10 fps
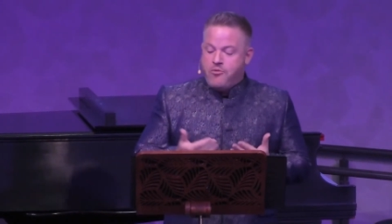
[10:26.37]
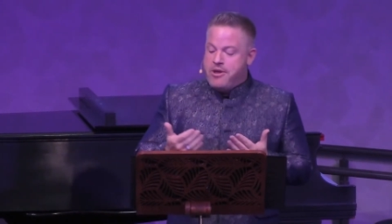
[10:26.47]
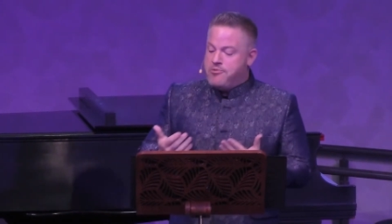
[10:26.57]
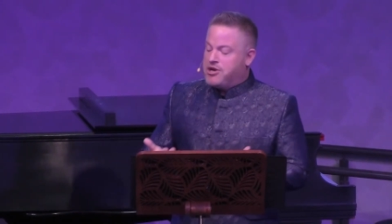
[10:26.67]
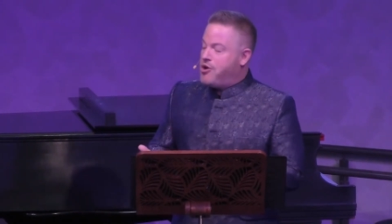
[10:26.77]

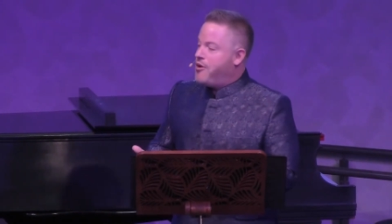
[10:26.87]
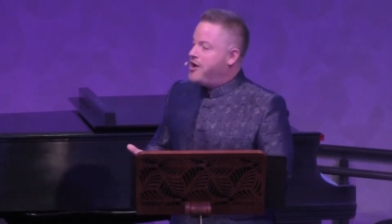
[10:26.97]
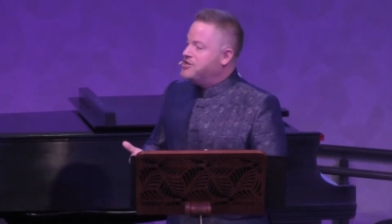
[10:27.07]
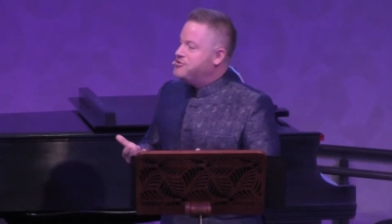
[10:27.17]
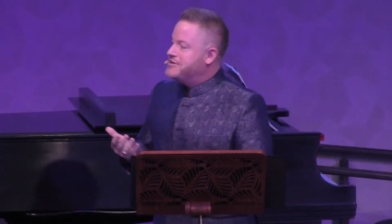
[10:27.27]
We would go
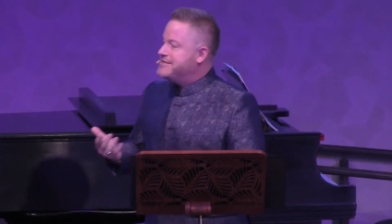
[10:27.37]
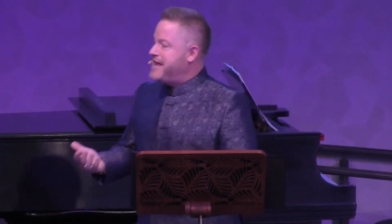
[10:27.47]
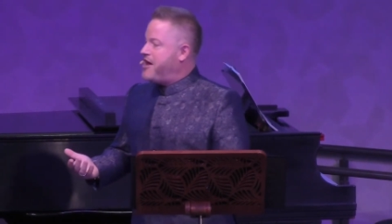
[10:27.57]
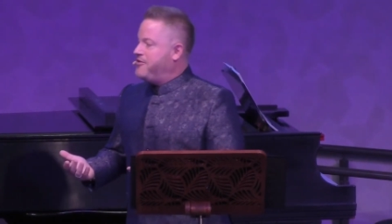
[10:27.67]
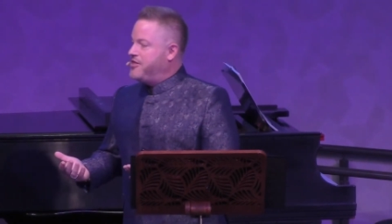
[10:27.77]
on to
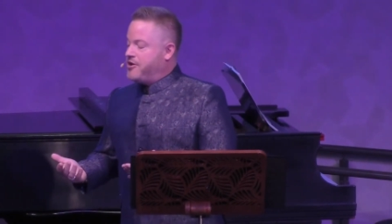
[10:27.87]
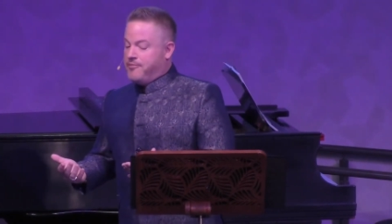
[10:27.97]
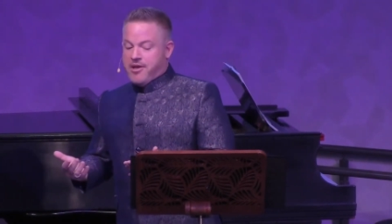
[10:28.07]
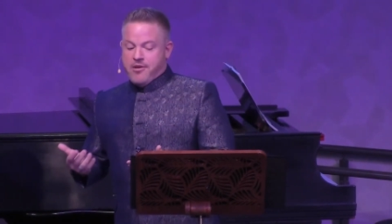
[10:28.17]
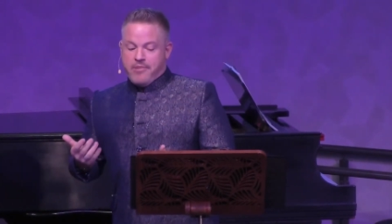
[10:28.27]
astound
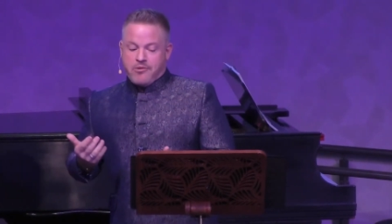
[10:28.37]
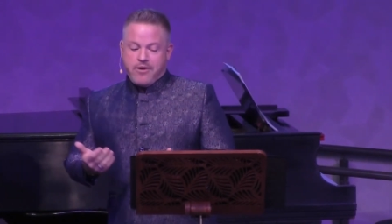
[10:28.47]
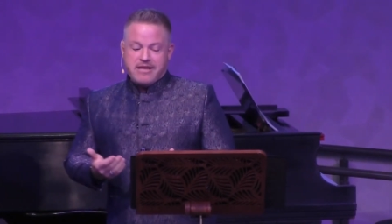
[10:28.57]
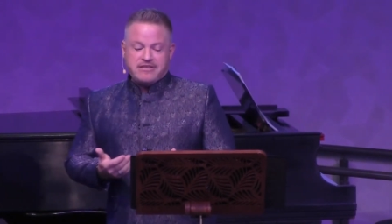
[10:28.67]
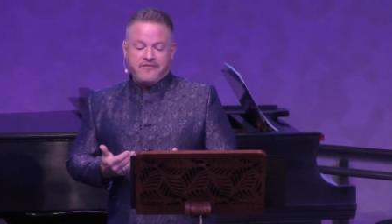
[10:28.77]
them by
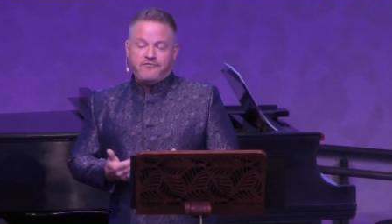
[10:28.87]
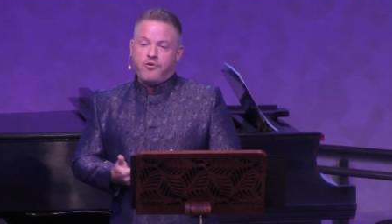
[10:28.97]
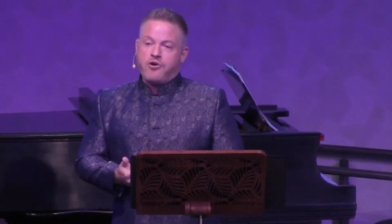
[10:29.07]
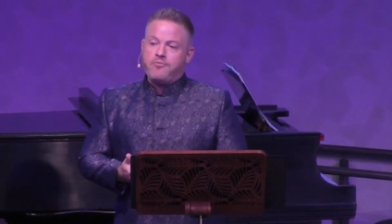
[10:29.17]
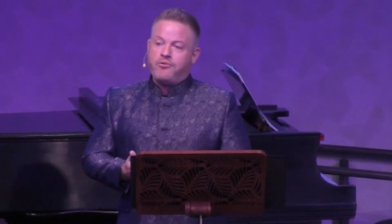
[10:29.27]
raising
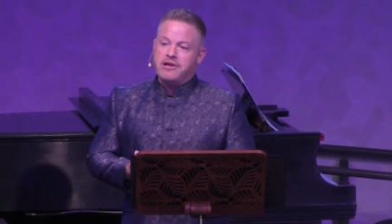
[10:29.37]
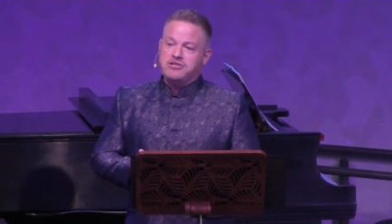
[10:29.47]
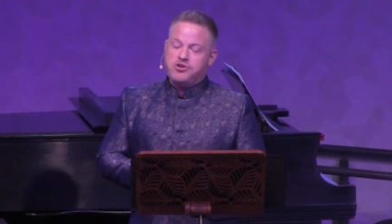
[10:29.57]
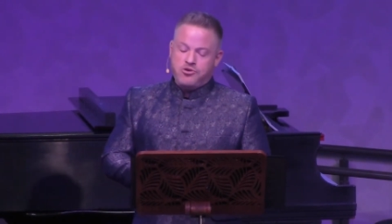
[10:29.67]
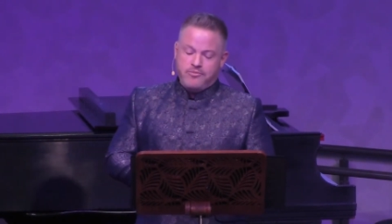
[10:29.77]

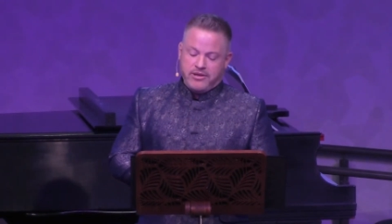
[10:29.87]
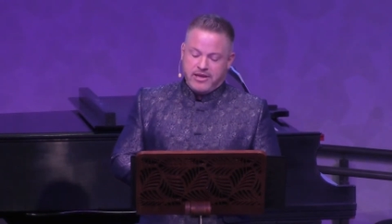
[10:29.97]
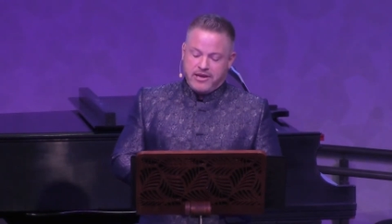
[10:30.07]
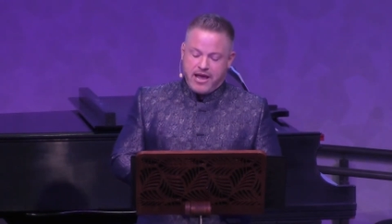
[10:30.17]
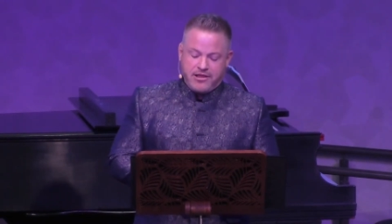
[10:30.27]
$4.2
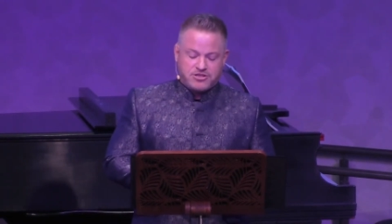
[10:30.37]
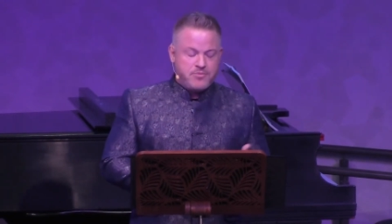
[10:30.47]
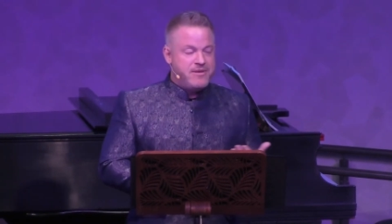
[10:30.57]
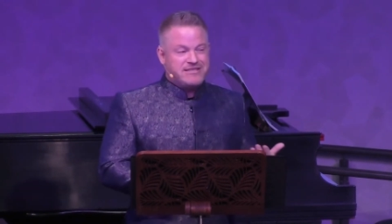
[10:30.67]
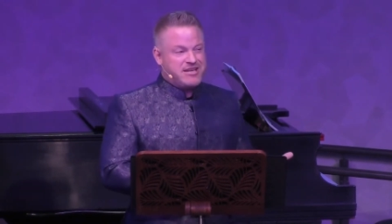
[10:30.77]
million
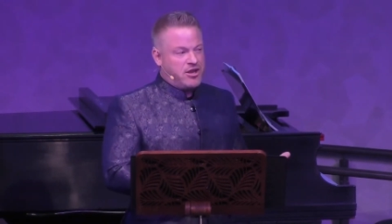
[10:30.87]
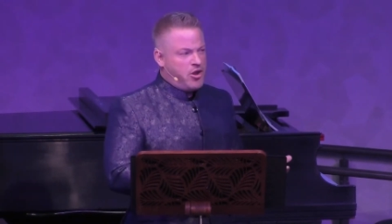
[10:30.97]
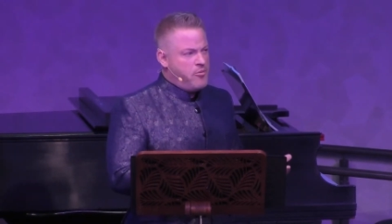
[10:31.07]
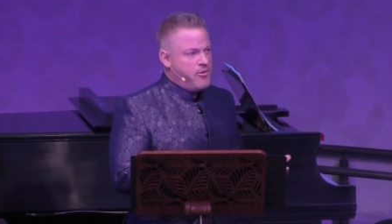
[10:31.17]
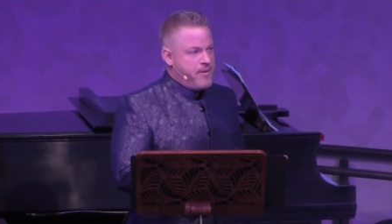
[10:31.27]
amidst a
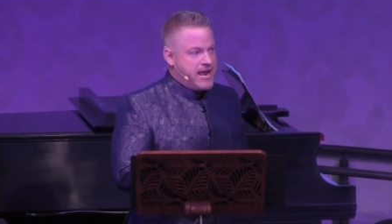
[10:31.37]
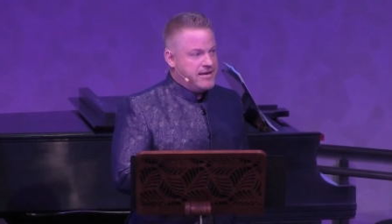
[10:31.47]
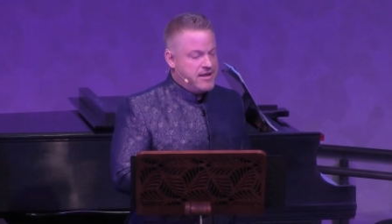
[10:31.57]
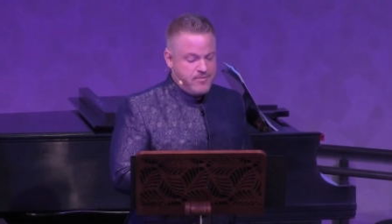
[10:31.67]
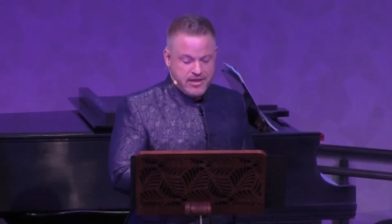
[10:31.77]
global
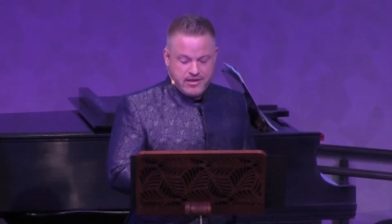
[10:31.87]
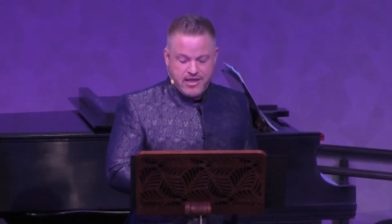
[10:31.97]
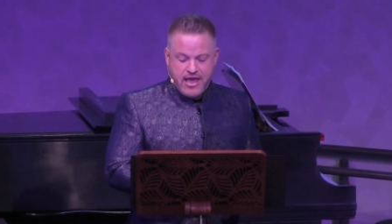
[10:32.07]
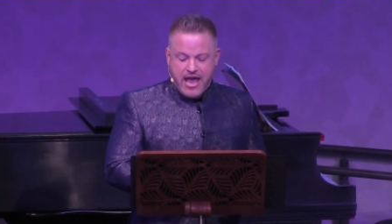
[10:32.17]
pandemic.